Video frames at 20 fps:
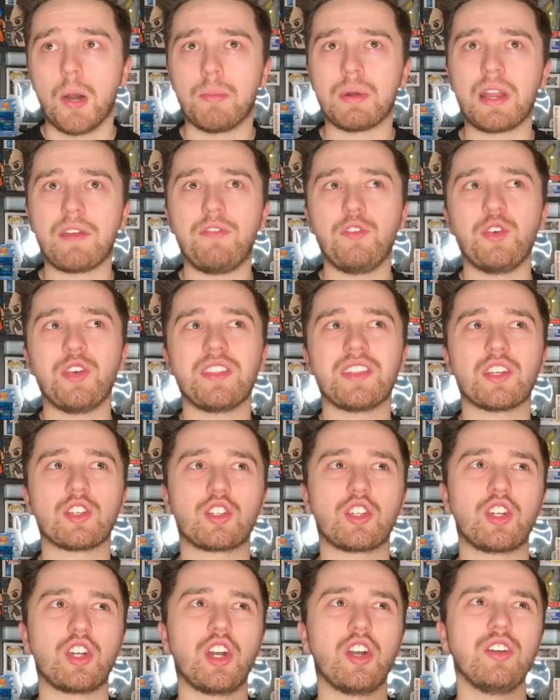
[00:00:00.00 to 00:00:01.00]
but I feel like there
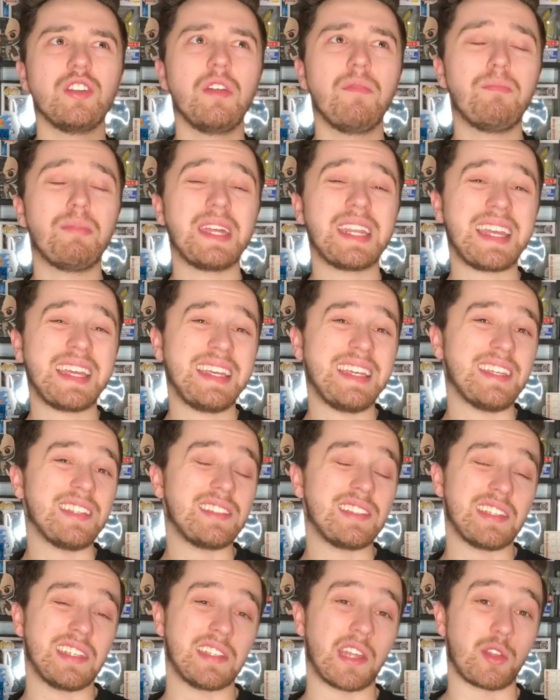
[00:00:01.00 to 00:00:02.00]
could have been
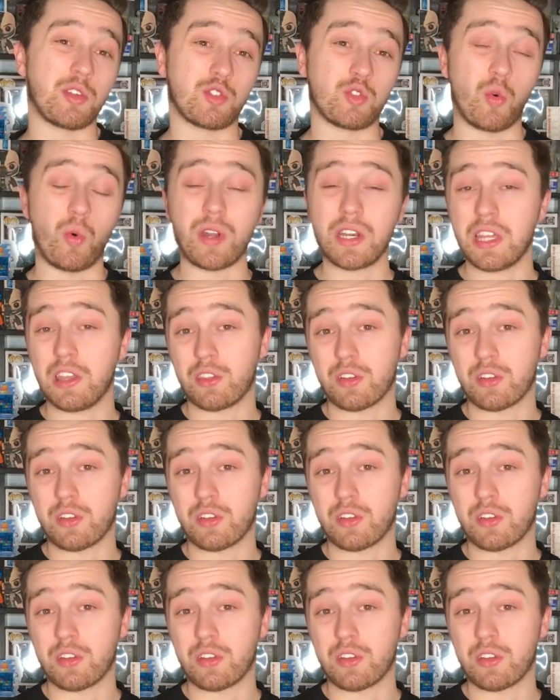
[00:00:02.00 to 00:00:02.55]
easily another 20,